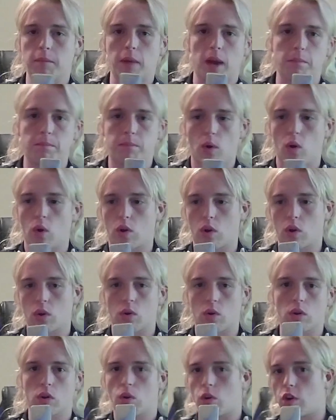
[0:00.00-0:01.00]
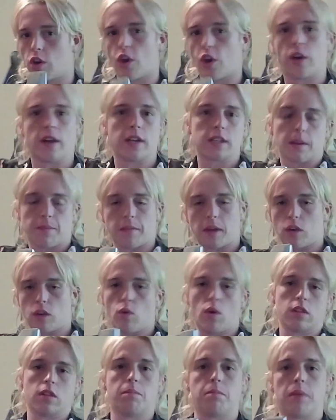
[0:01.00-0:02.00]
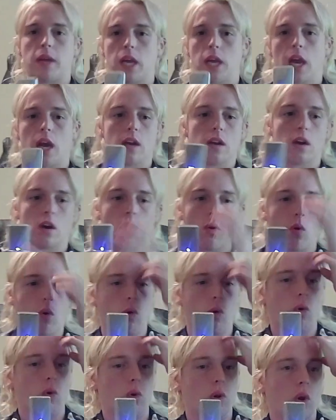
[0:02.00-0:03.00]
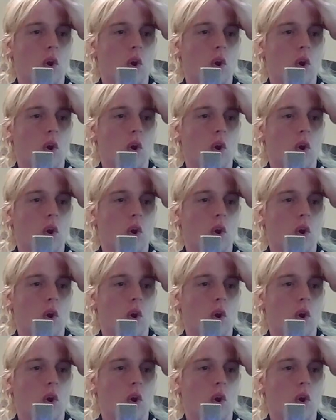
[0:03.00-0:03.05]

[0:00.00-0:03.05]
book or learning something new on the piano or